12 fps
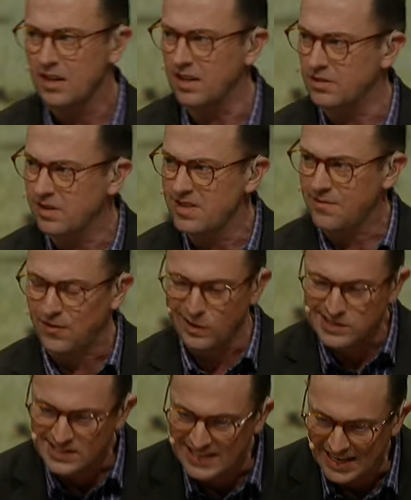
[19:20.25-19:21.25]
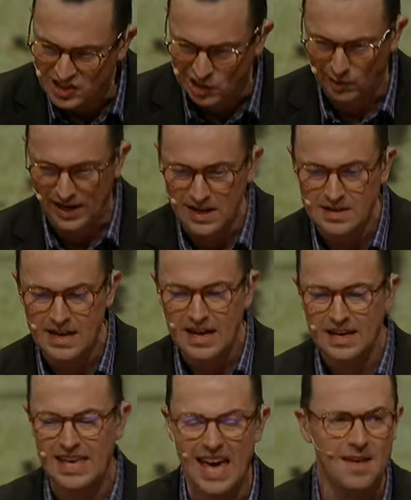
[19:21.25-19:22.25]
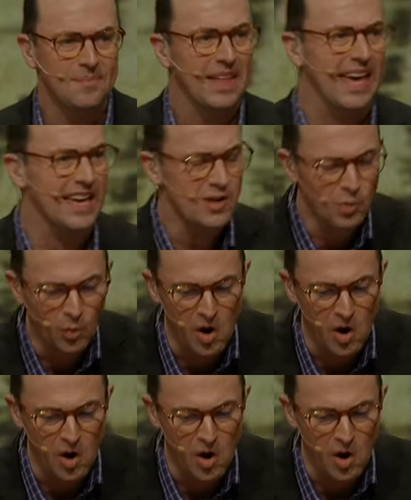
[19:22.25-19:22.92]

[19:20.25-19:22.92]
uh, during the first century, okay, in